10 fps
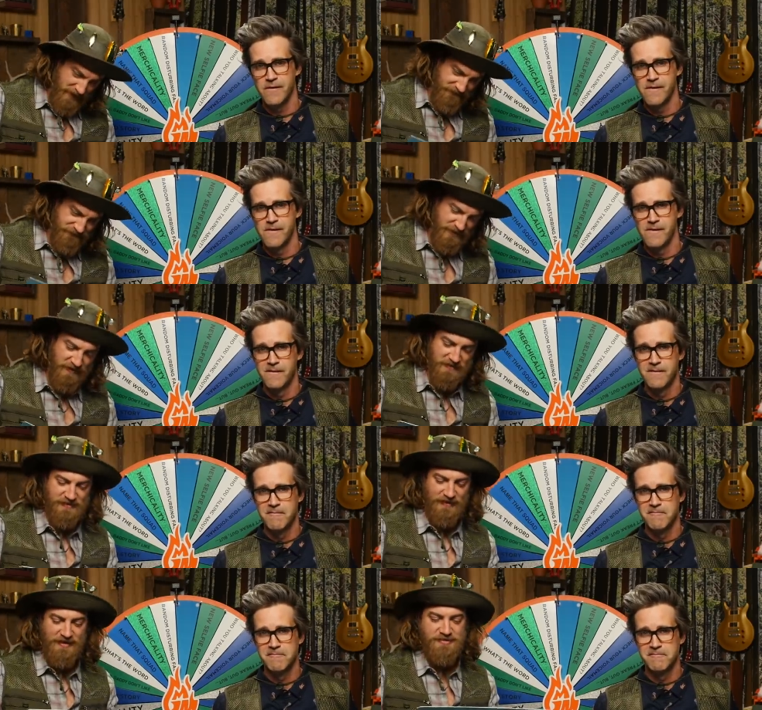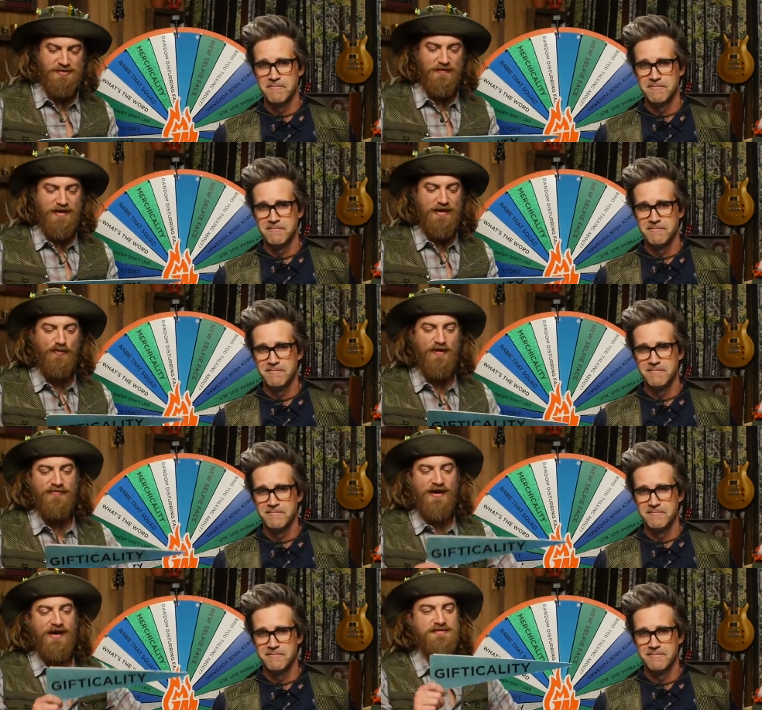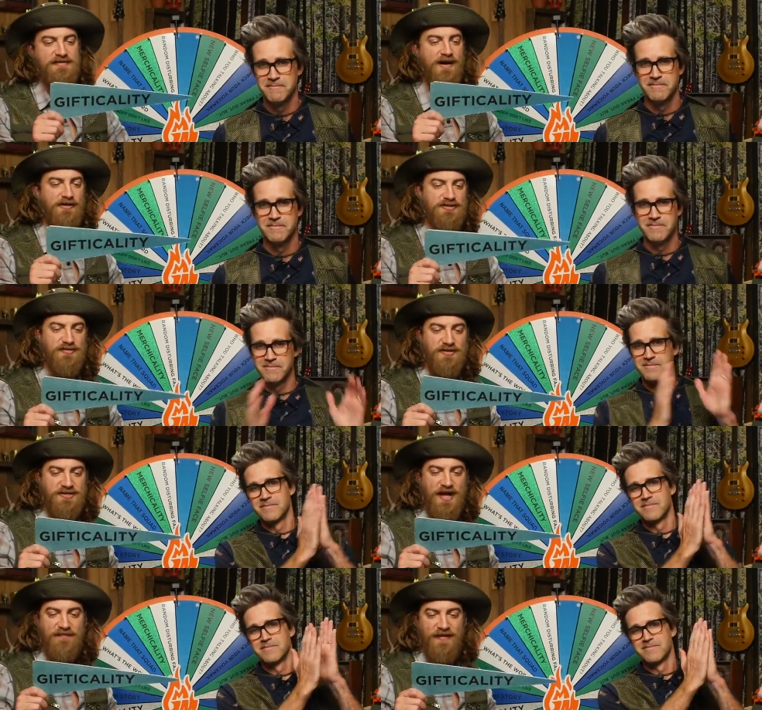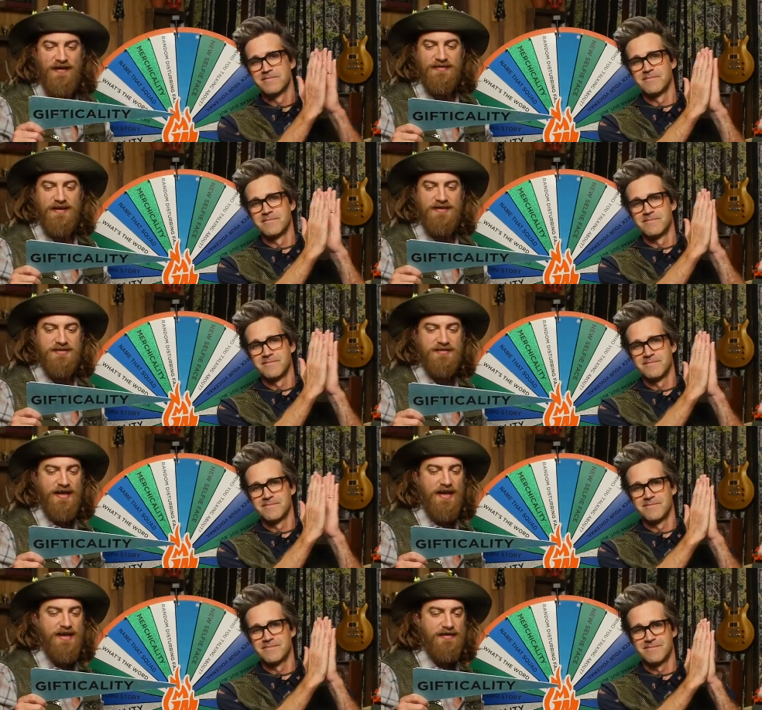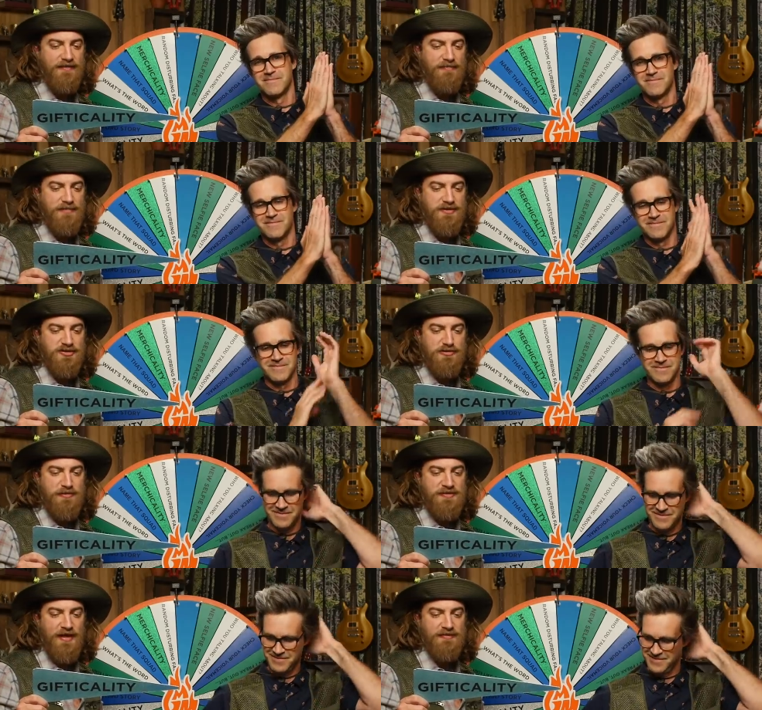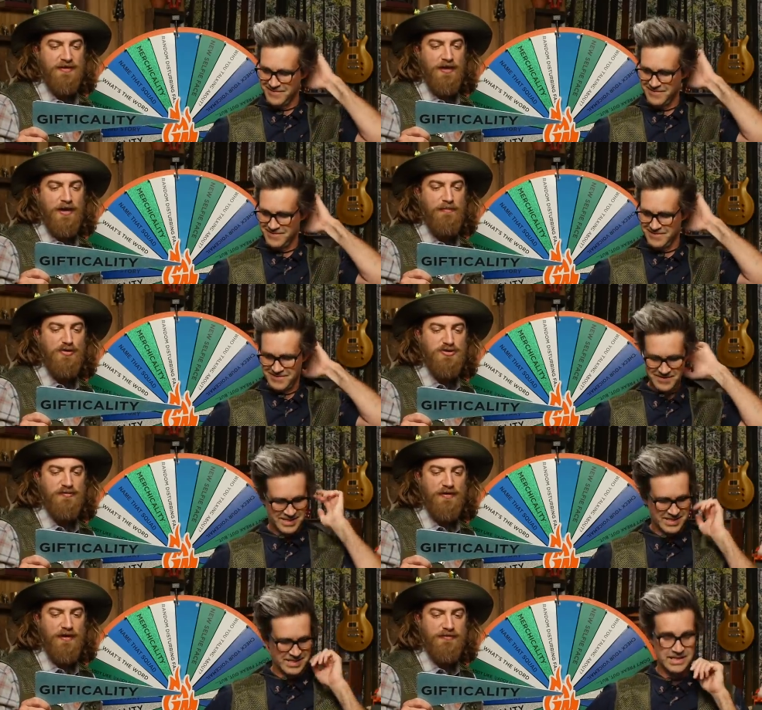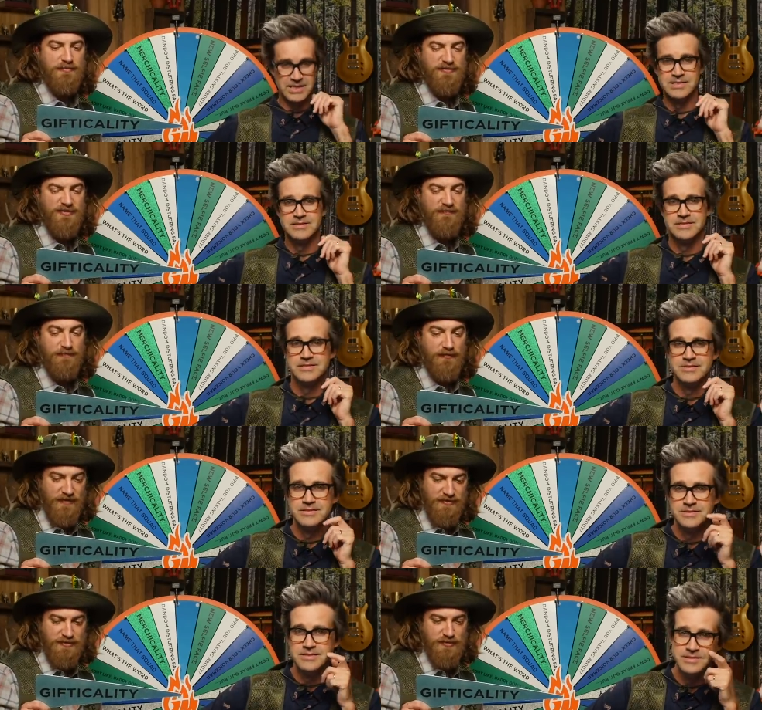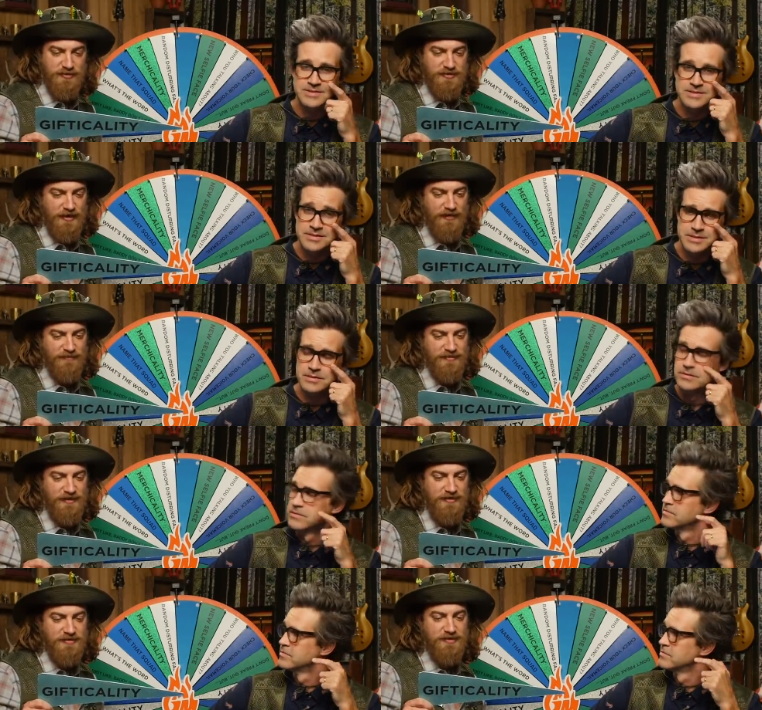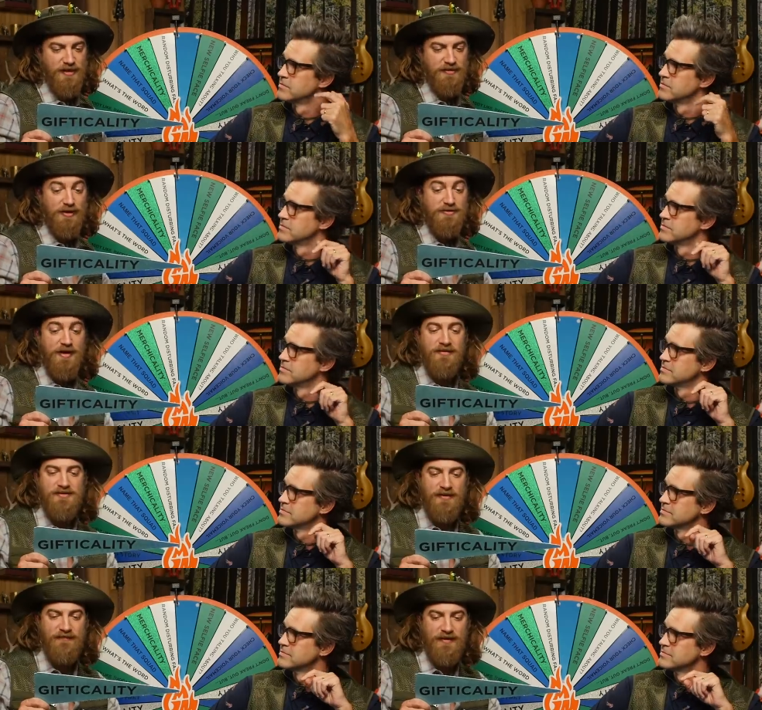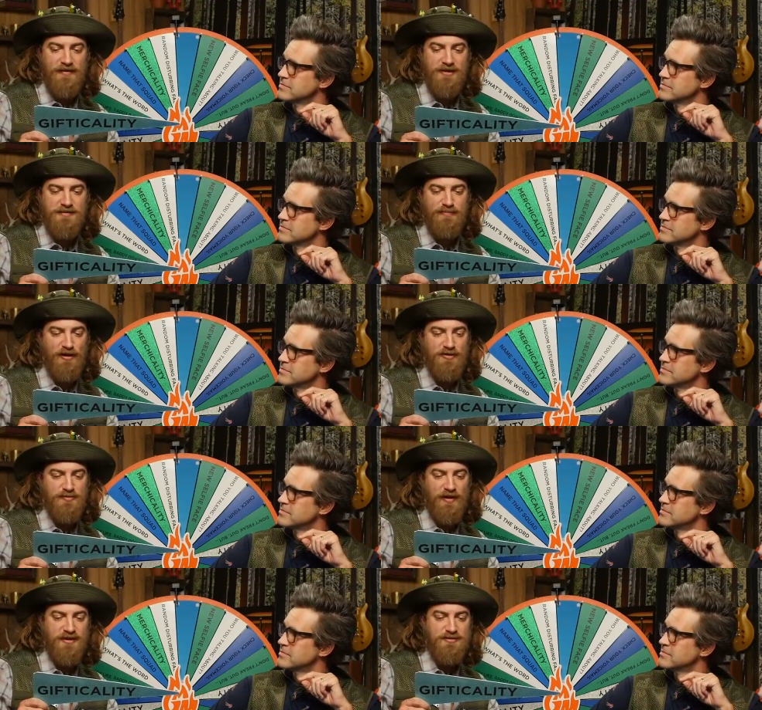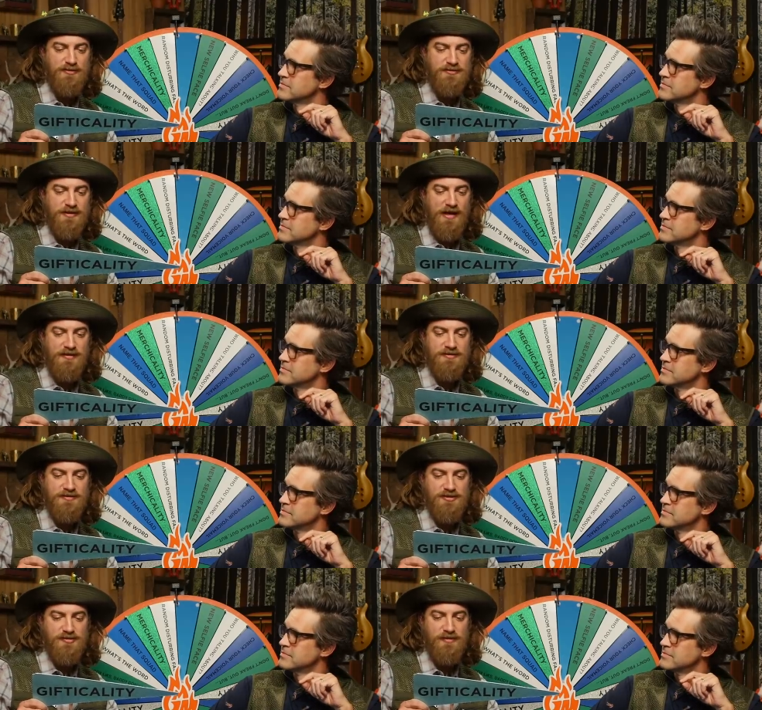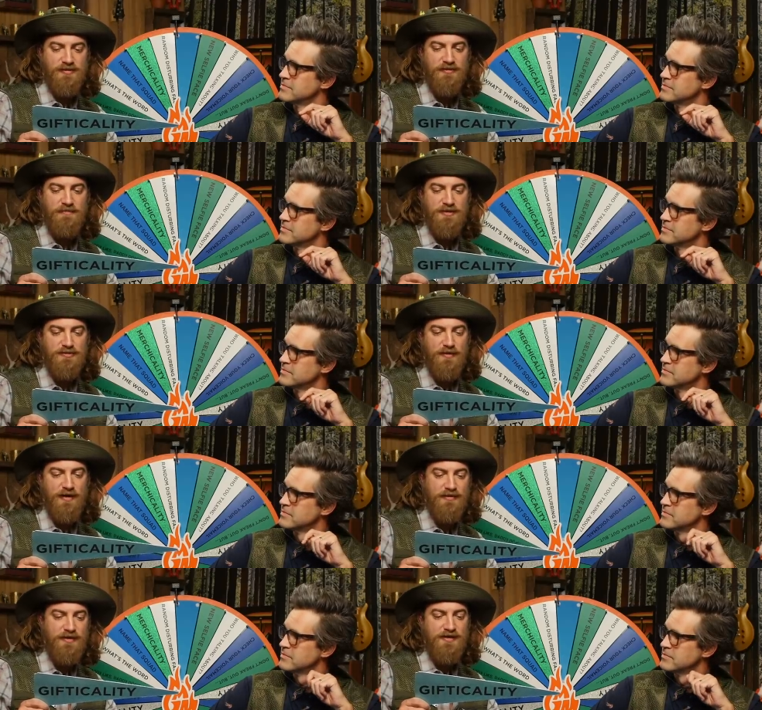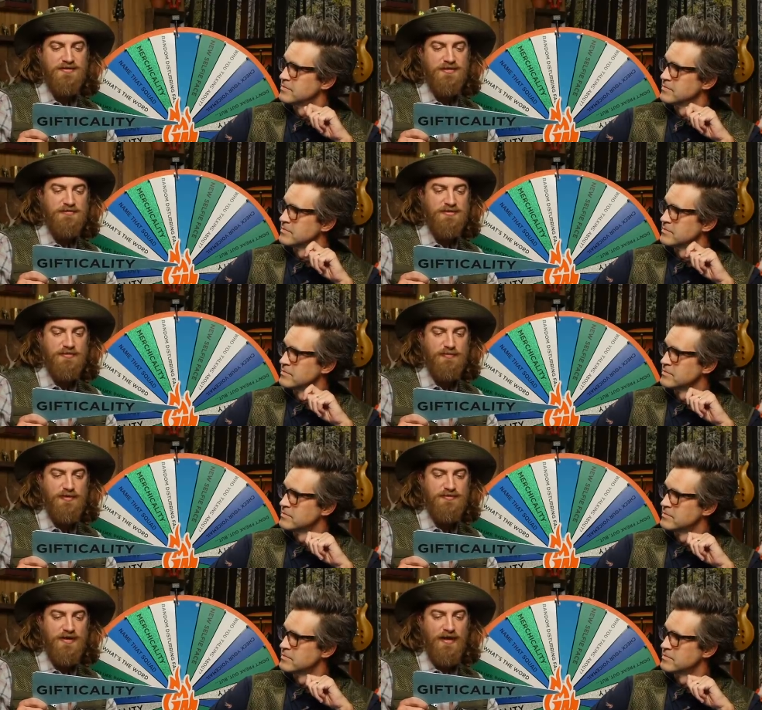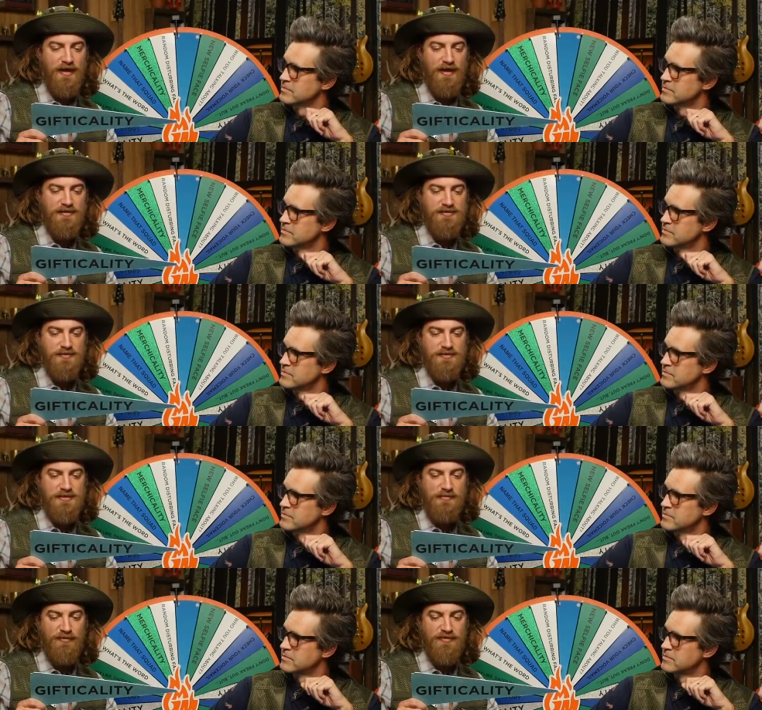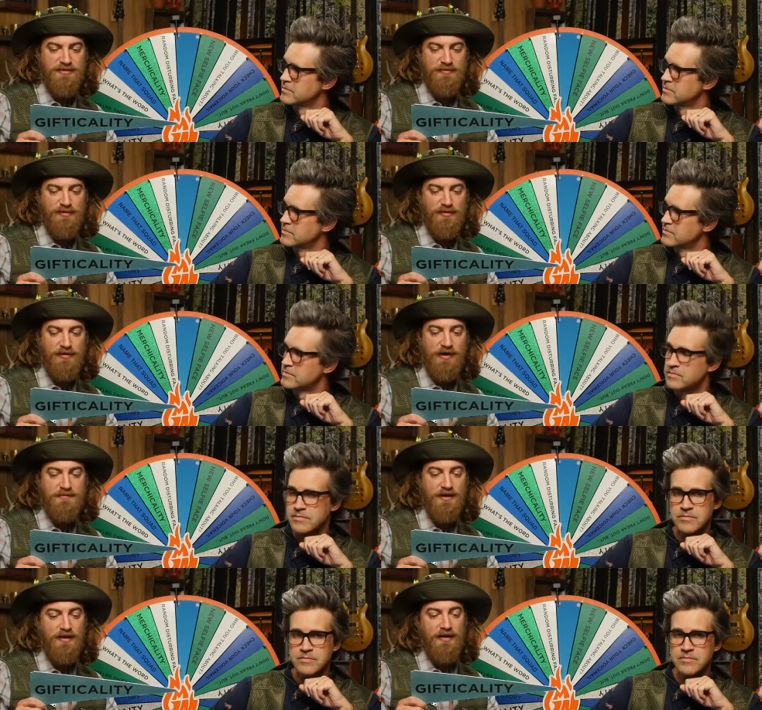Speaker 1: But first, let's donate $1,000 to the Jed Foundation to aid in their mission to protect emotional health and prevent suicide for teens and young adults. The Jed Foundation partners with high schools and colleges to strengthen their mental health, substance abuse, and suicide prevention programs,